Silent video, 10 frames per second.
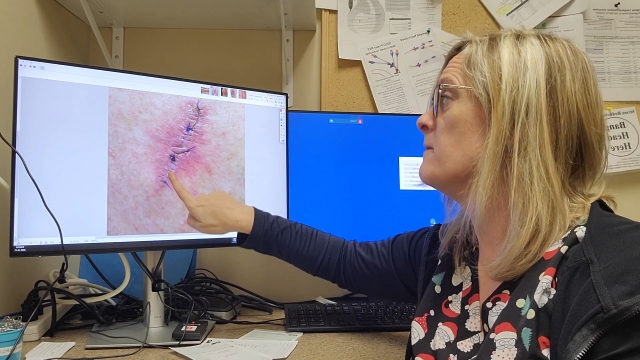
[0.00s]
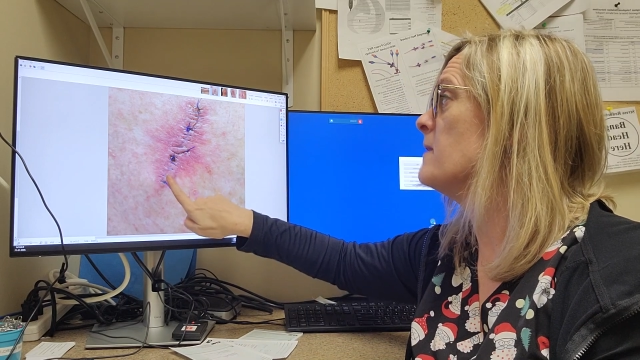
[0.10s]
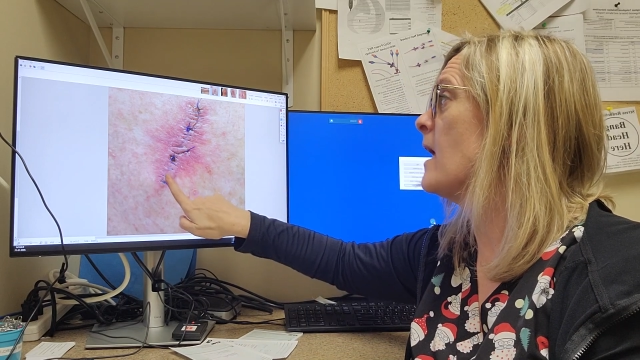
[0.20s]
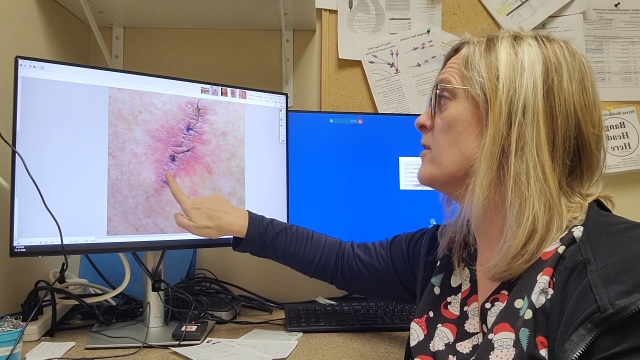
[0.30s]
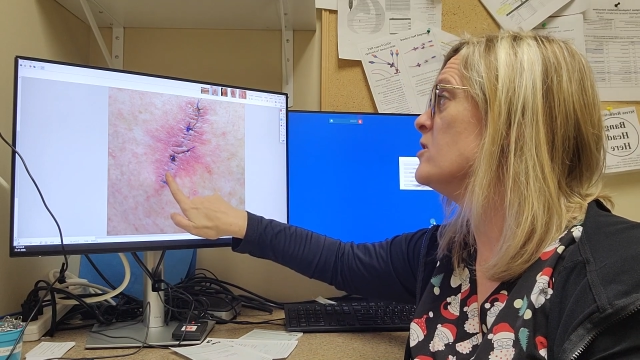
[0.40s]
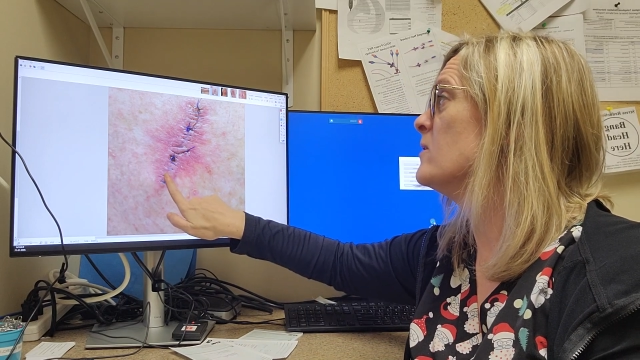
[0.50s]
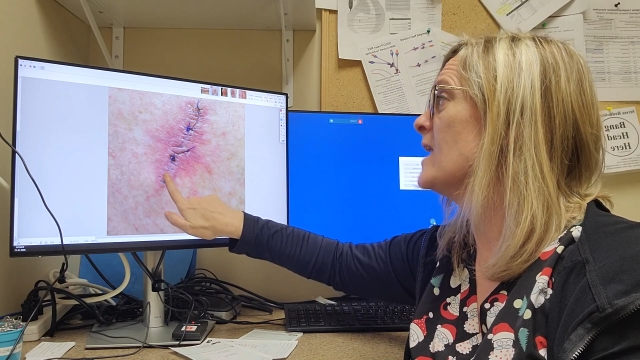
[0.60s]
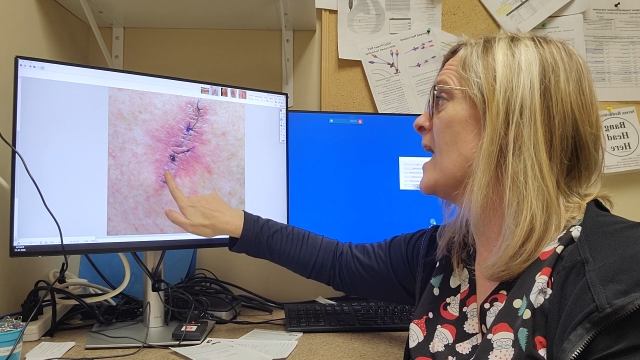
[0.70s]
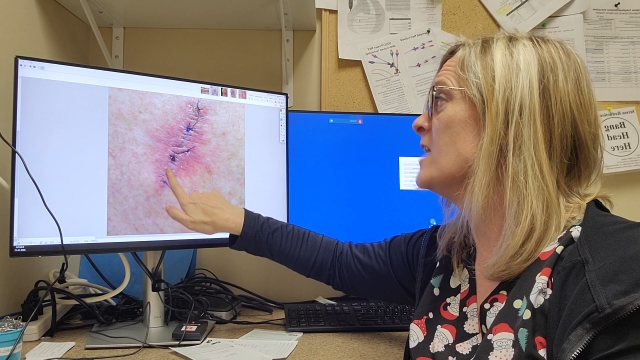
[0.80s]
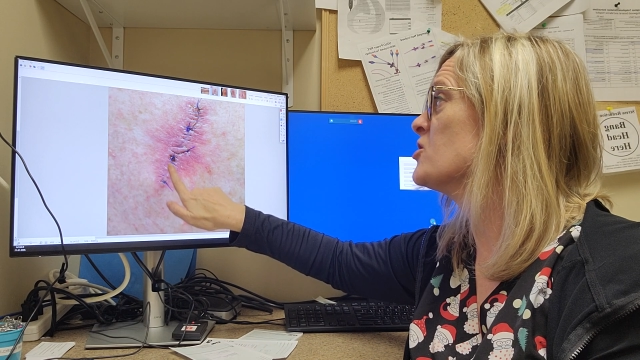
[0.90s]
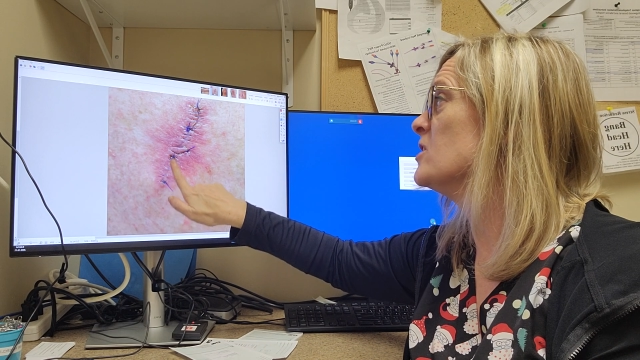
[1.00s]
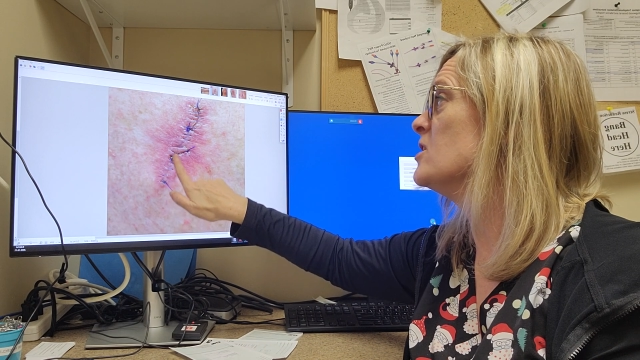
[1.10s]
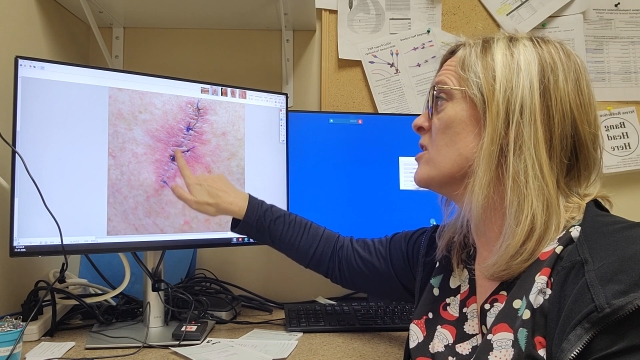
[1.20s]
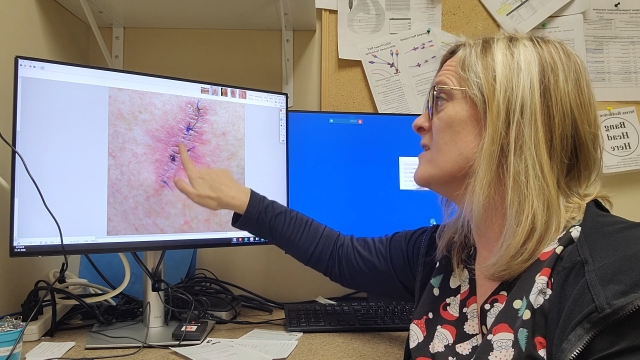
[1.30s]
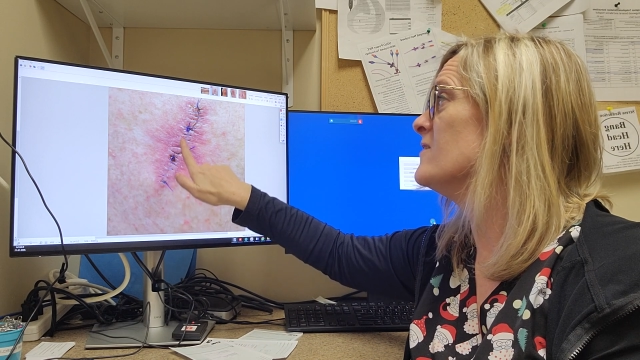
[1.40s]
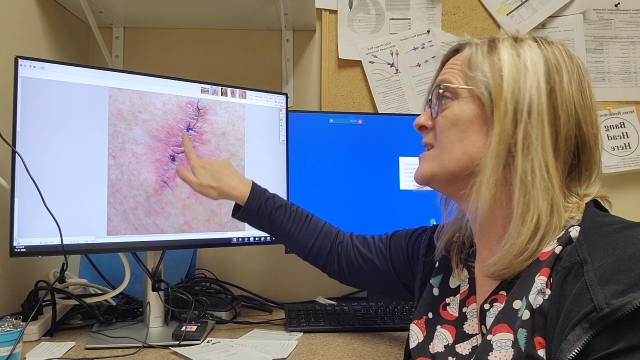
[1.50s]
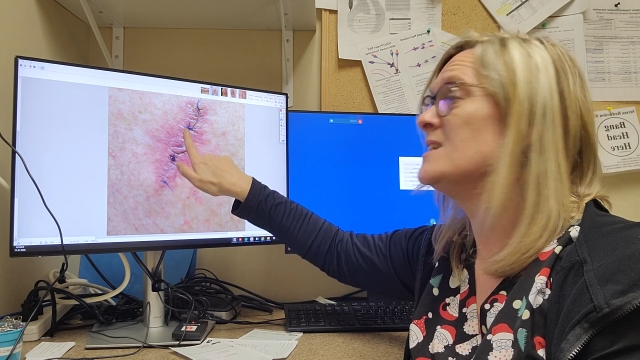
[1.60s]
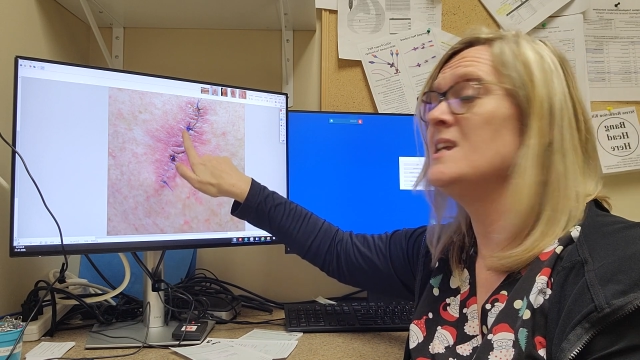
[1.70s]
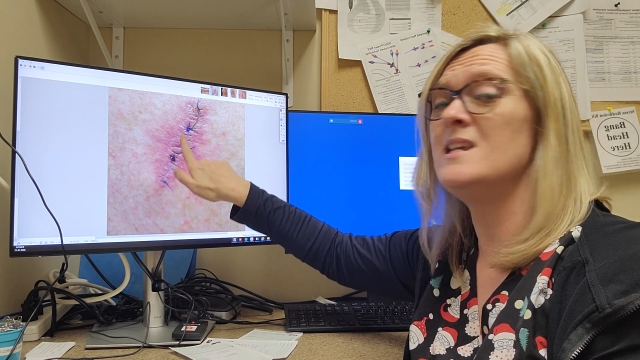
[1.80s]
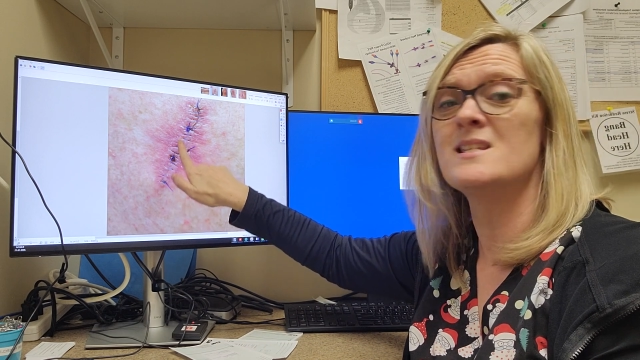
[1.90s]
how you can actually not even
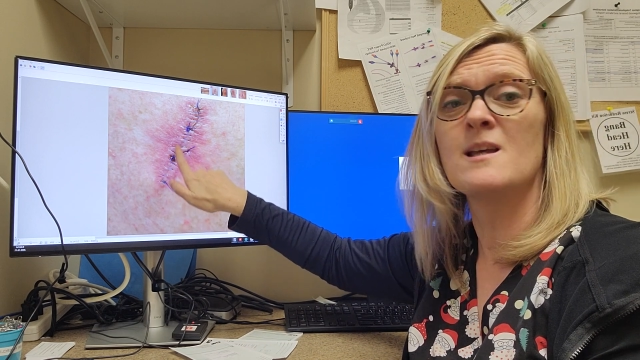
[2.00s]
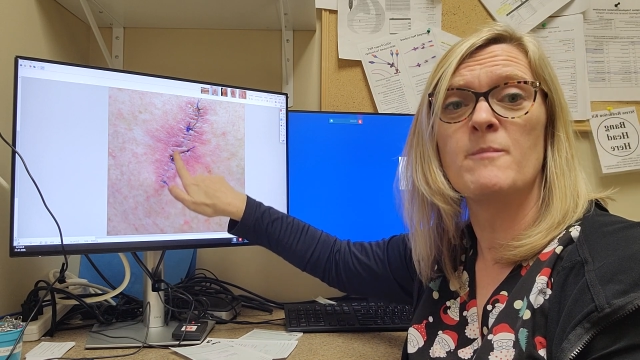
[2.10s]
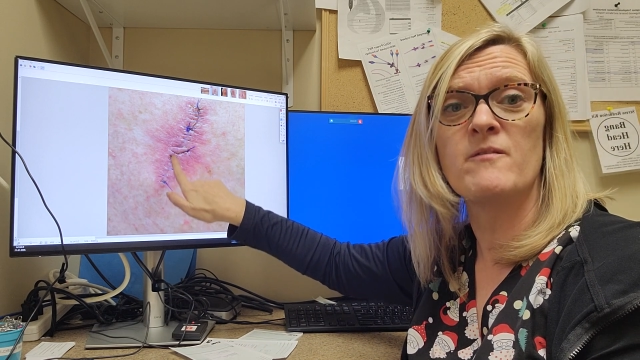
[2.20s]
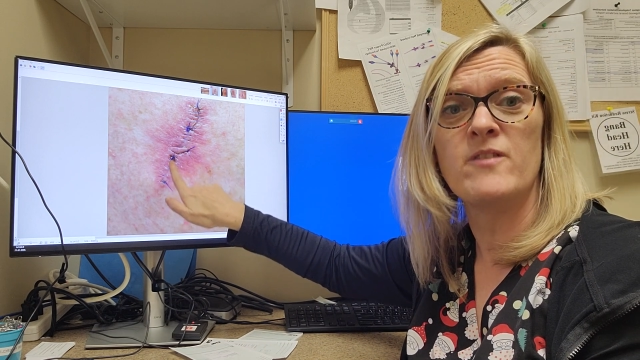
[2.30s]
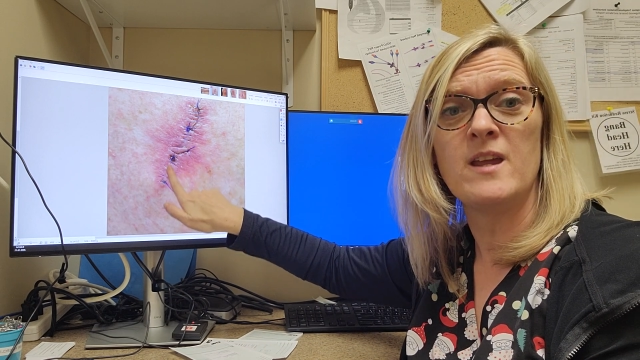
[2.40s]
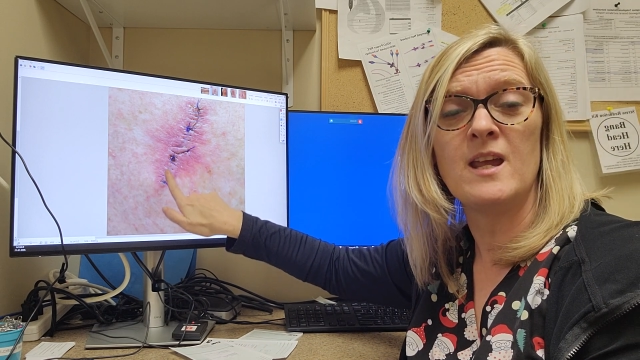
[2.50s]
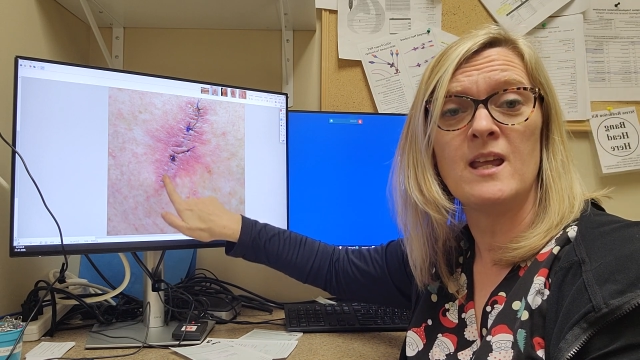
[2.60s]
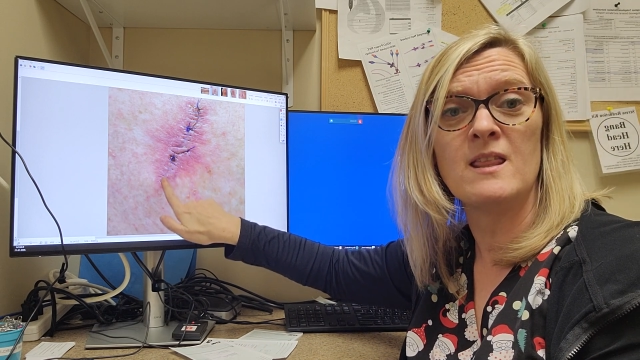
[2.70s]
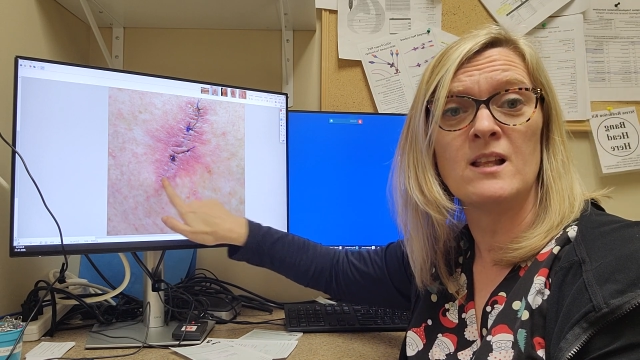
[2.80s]
see some of the